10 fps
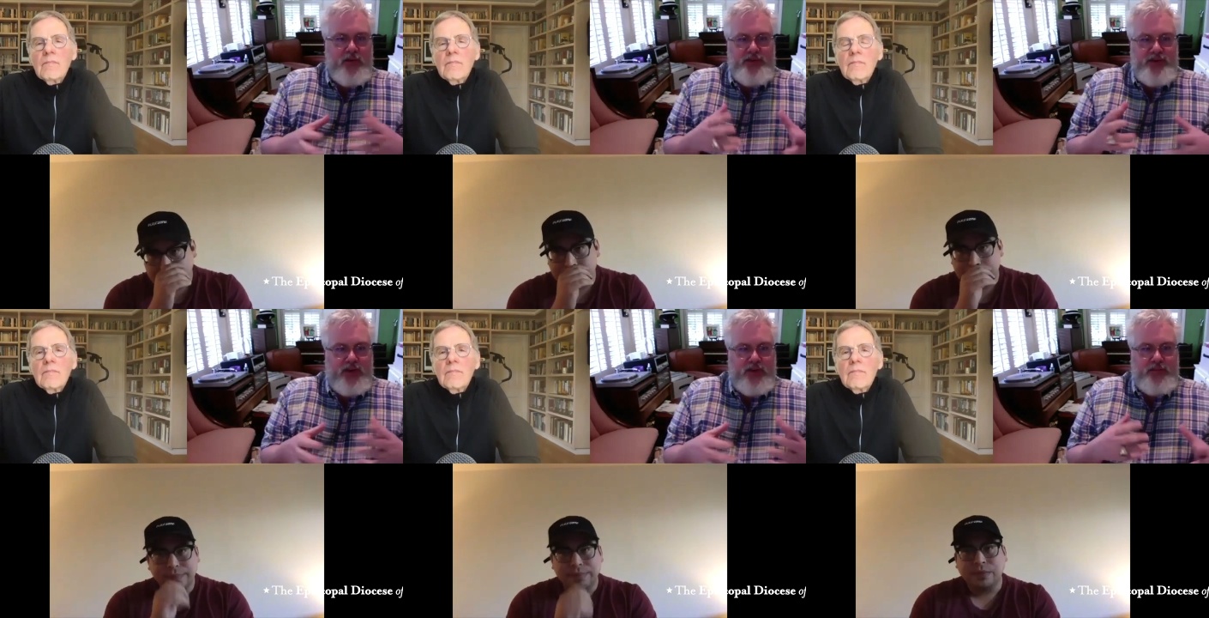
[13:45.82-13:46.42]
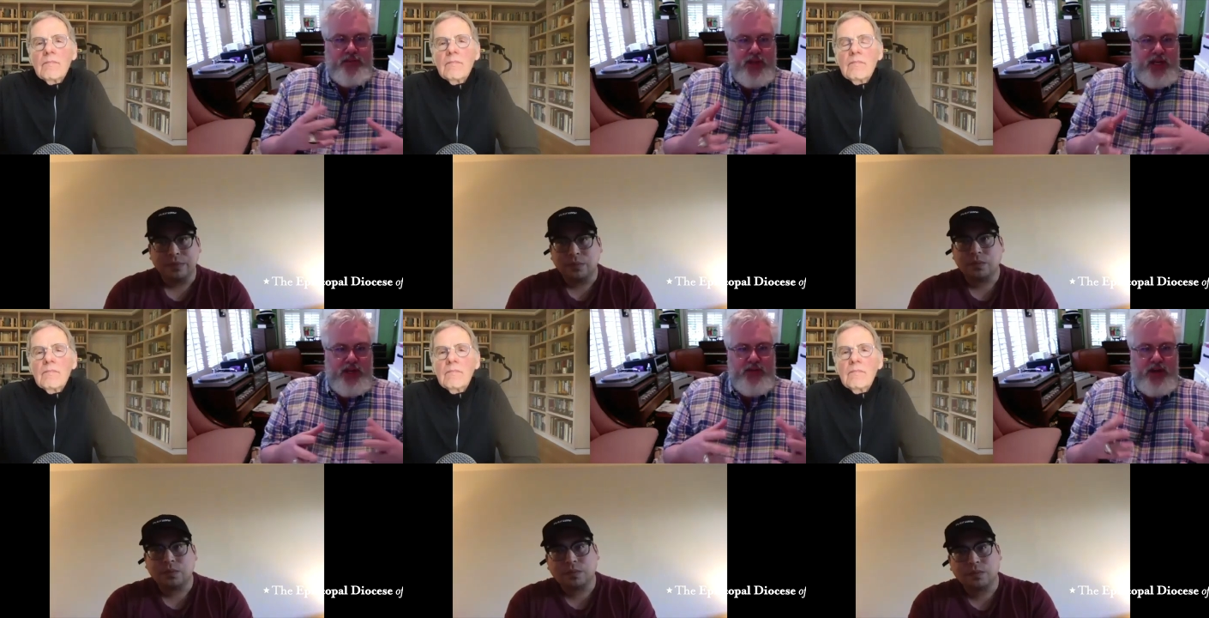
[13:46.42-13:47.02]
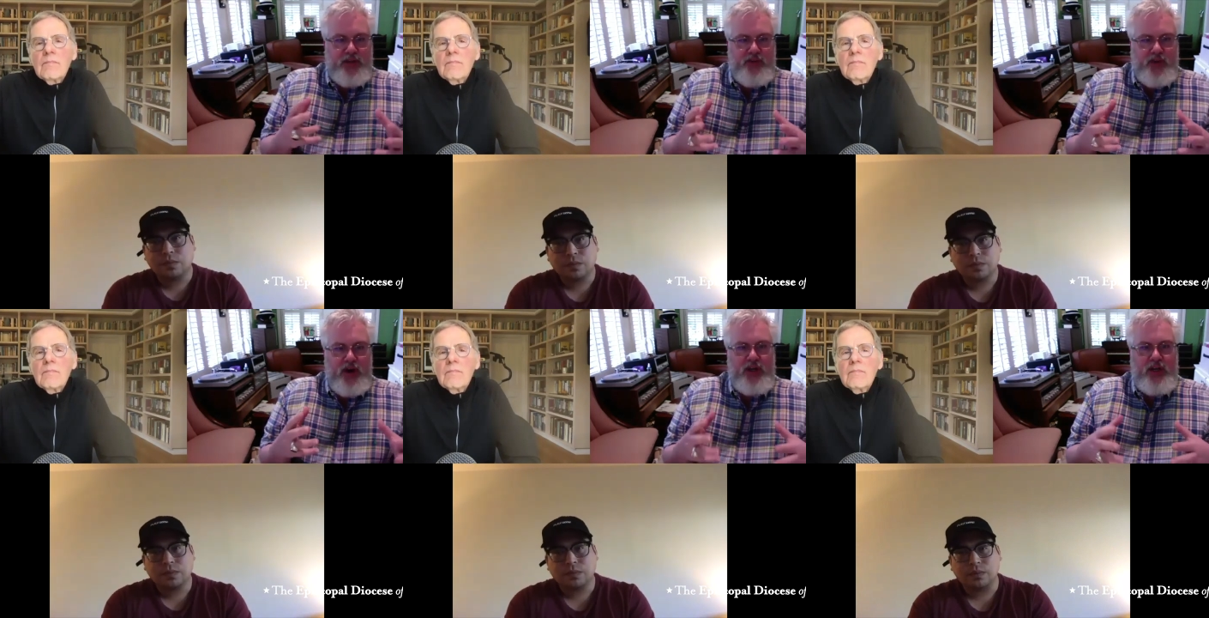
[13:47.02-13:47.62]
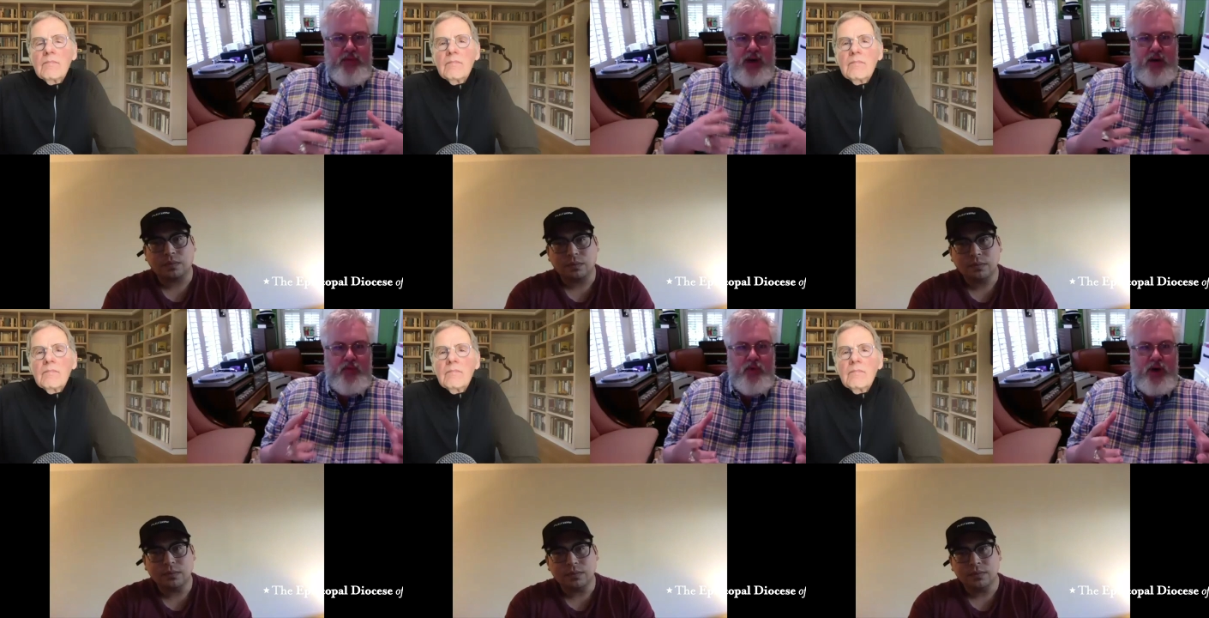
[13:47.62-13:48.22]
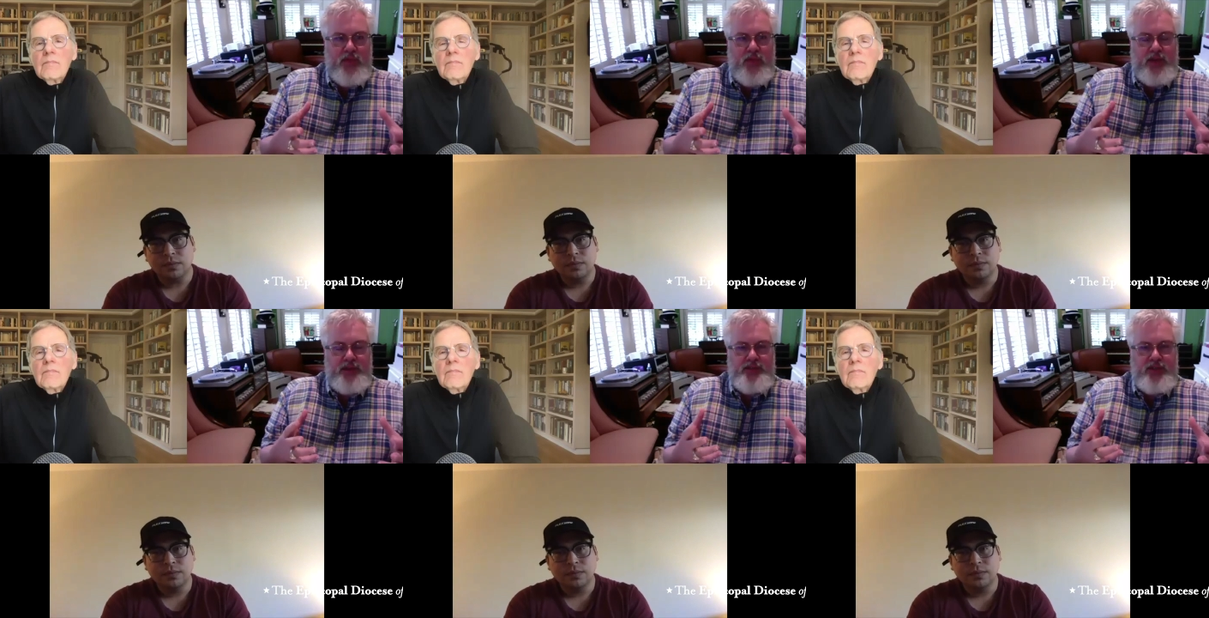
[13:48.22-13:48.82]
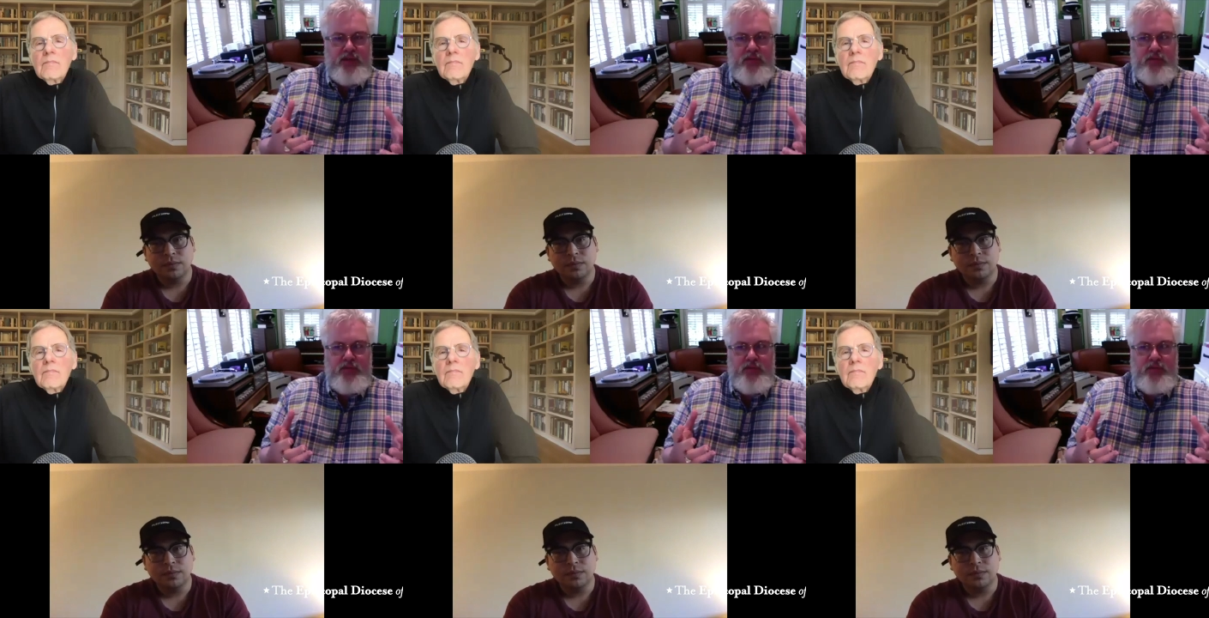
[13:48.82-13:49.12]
Speaker 1: started playing around and talking about what things could